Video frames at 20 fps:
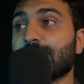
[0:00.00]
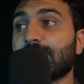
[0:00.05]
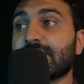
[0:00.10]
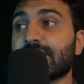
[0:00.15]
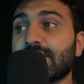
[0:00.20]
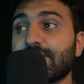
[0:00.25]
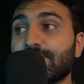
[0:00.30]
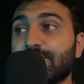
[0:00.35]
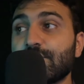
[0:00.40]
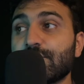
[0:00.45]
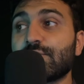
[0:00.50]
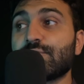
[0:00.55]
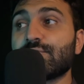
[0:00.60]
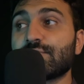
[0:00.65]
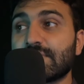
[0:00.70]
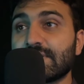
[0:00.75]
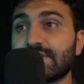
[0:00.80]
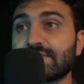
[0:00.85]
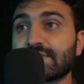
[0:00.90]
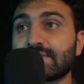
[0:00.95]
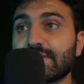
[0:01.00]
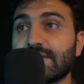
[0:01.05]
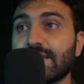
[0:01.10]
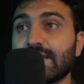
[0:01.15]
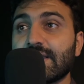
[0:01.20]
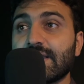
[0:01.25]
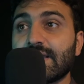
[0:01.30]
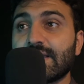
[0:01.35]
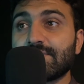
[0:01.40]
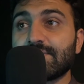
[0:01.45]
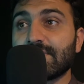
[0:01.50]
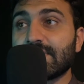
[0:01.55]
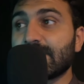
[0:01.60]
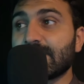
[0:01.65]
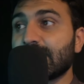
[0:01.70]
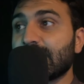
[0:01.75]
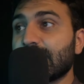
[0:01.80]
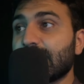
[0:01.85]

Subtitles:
But if we do this, it will